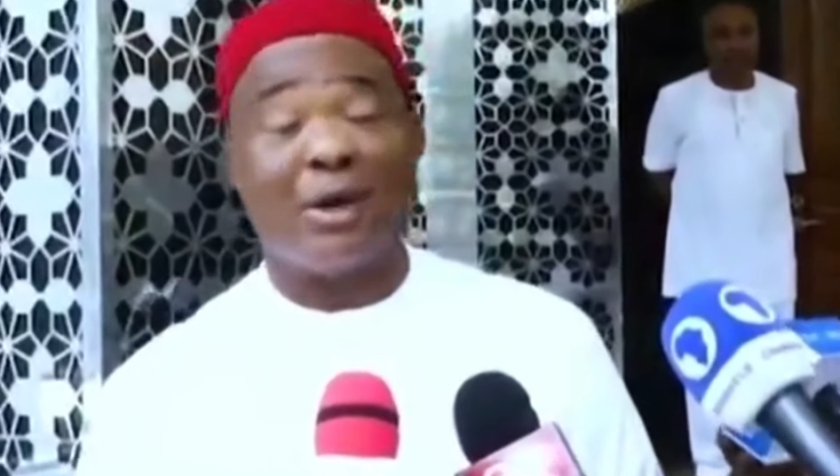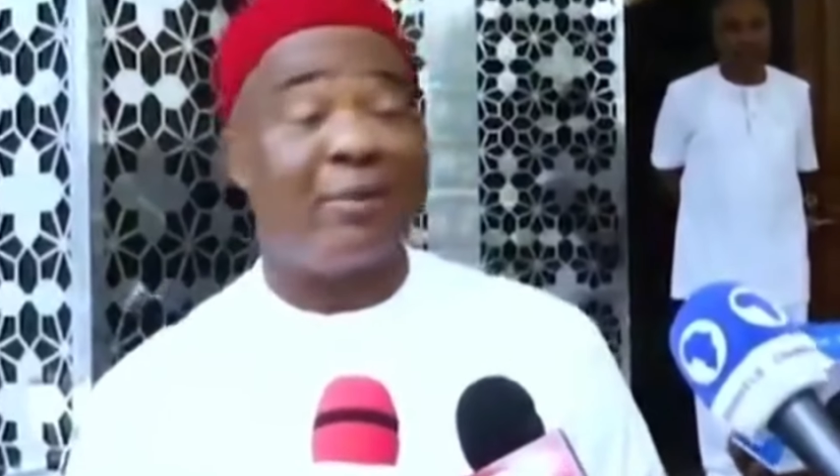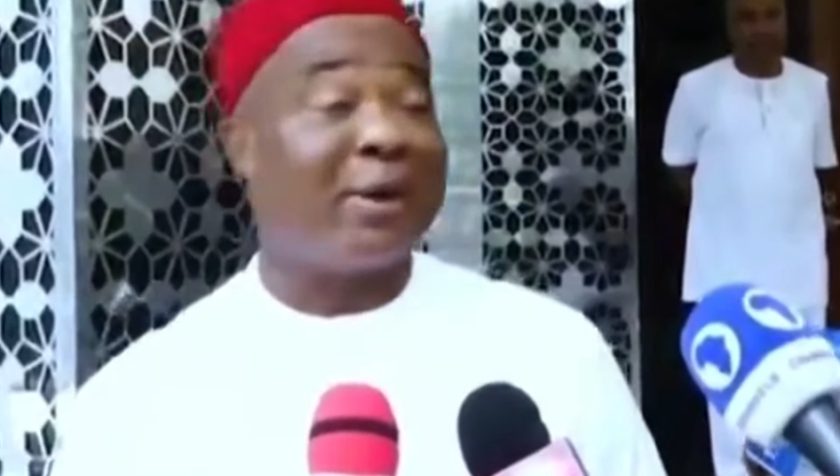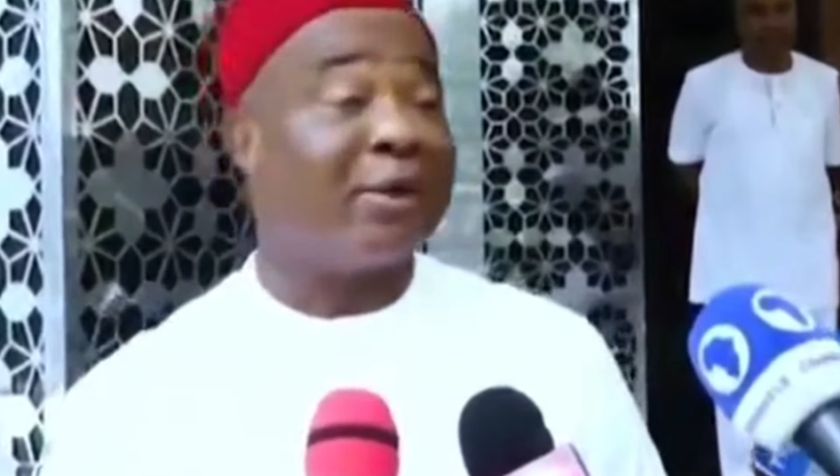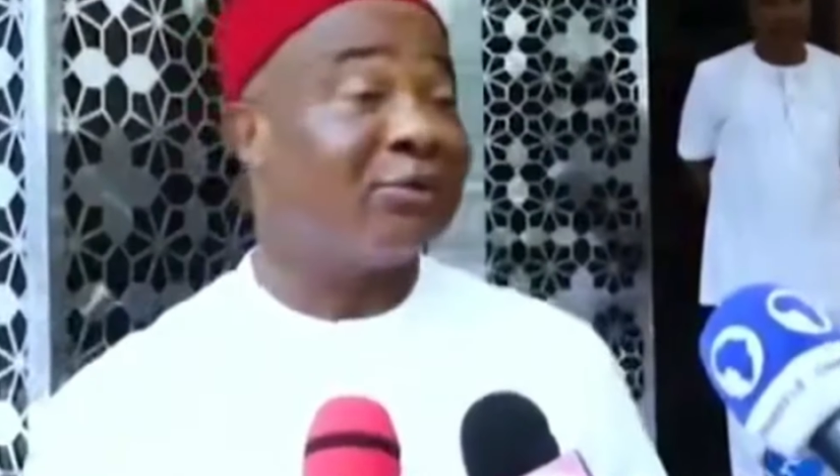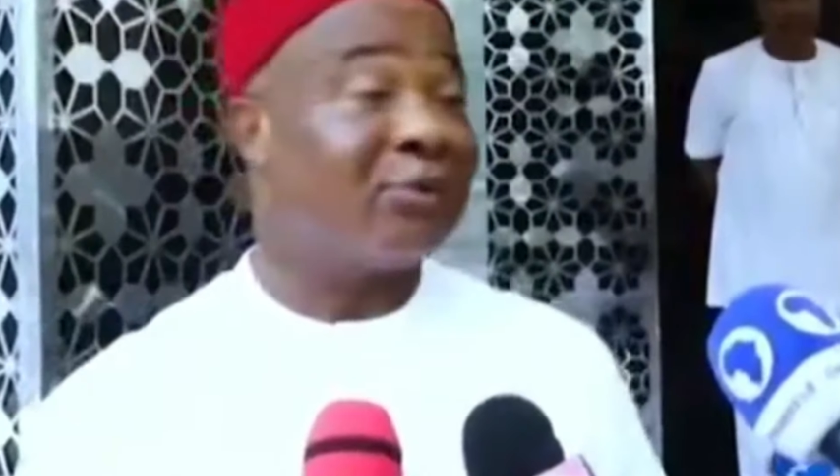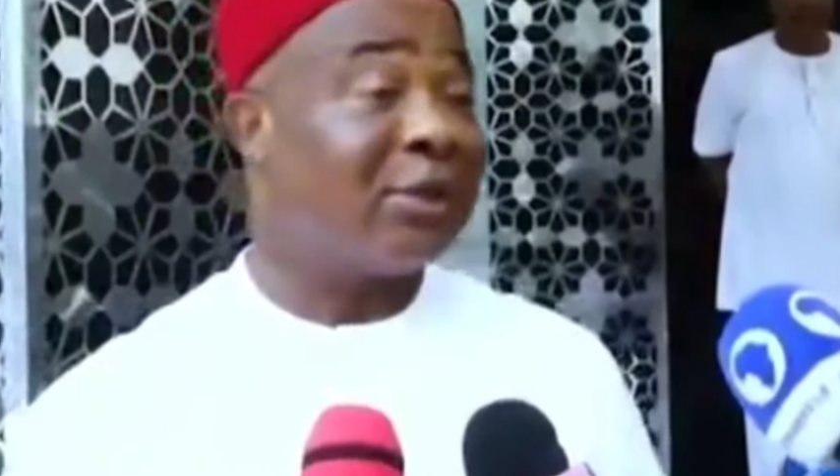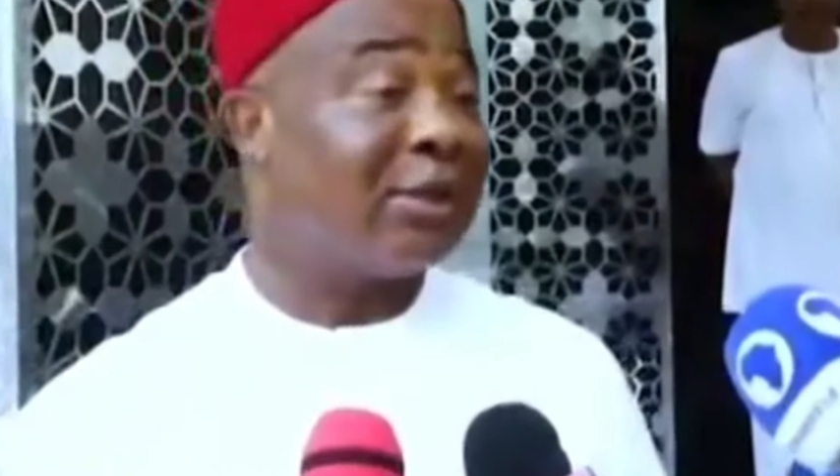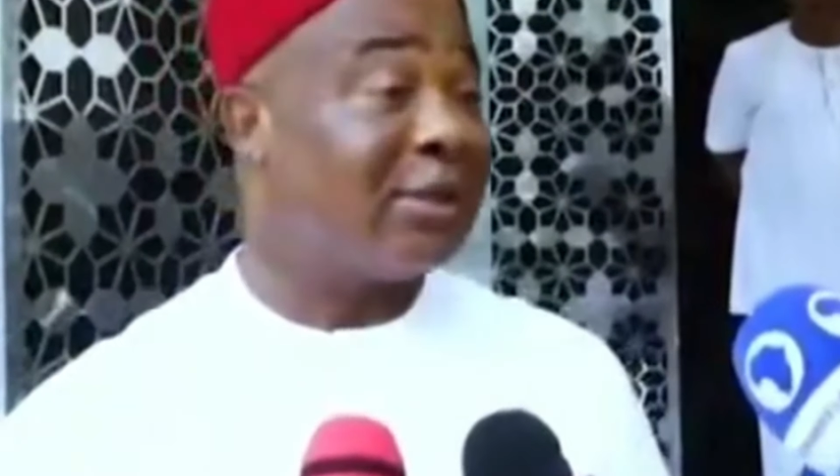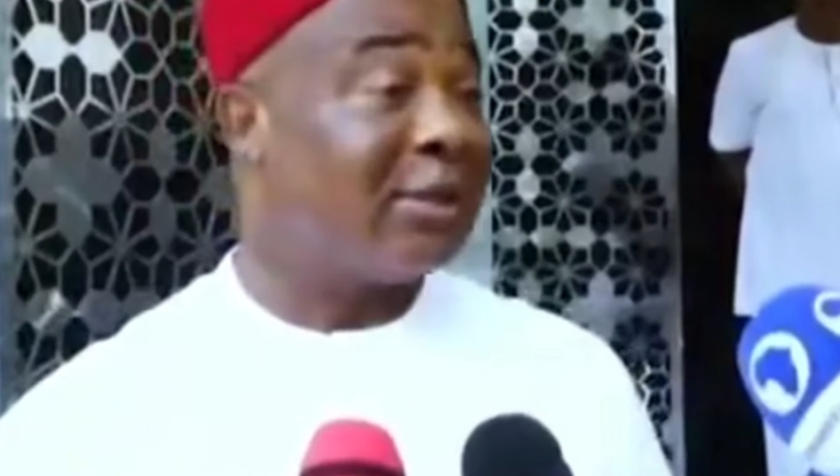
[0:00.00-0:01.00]
about to
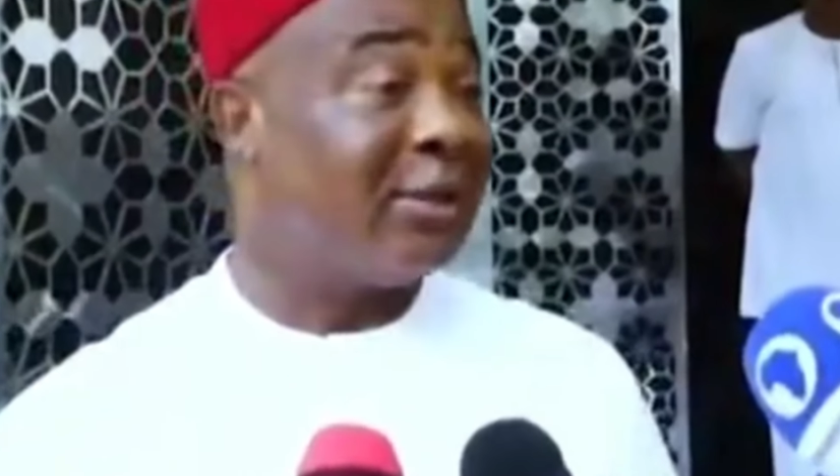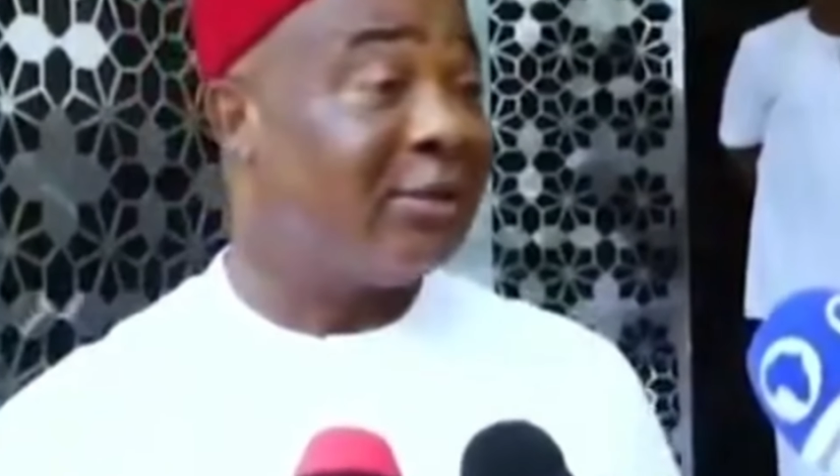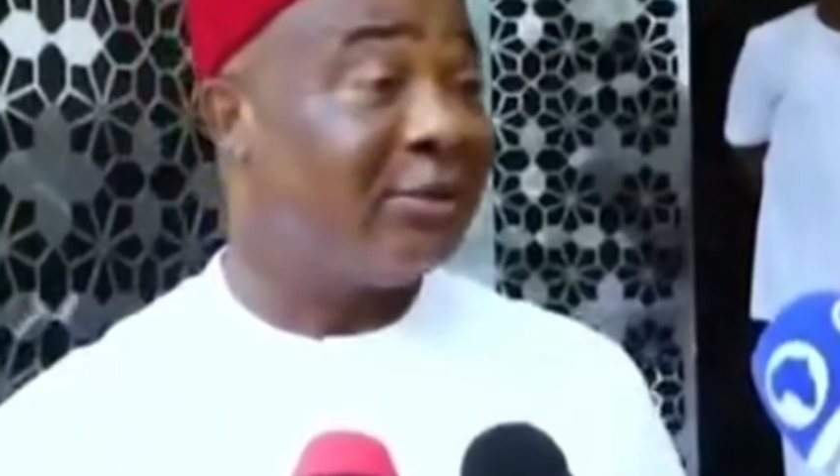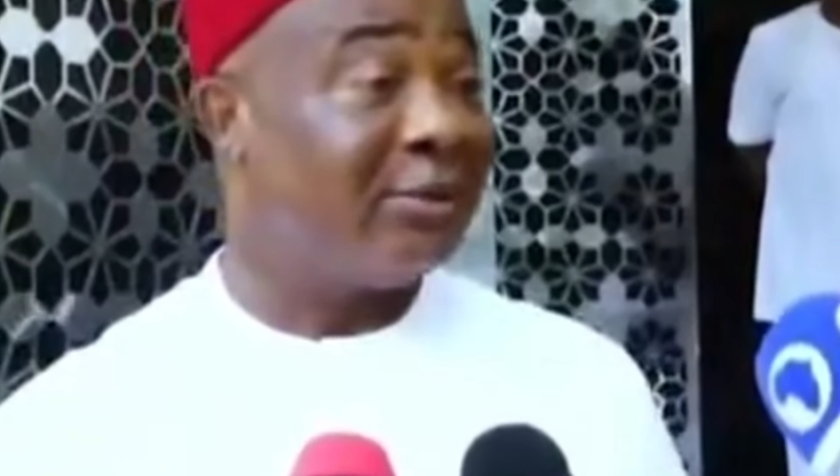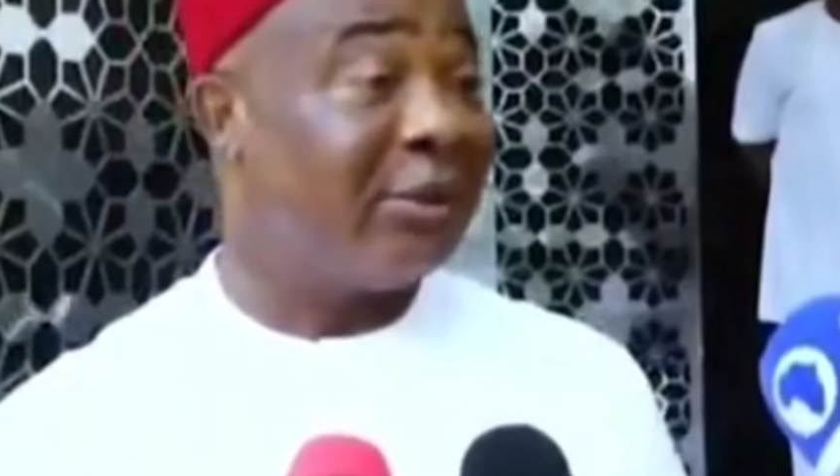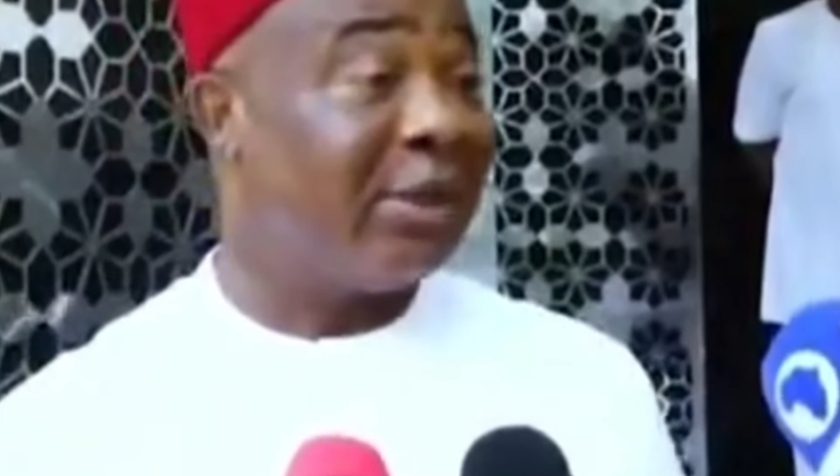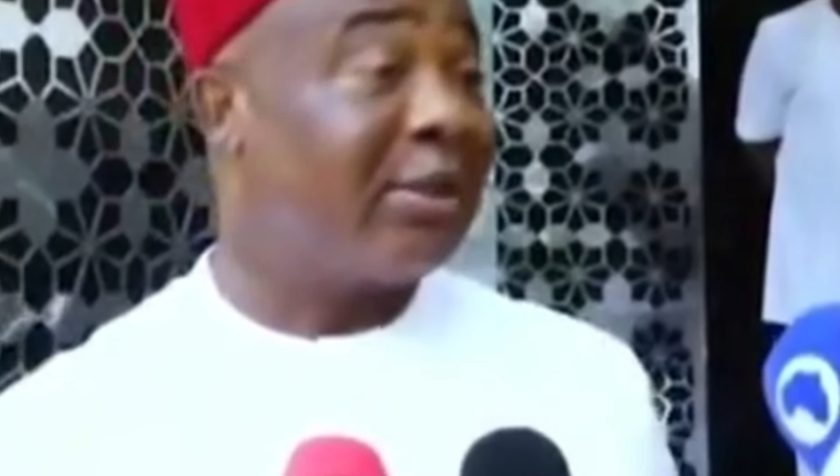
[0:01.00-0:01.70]
set, uh, create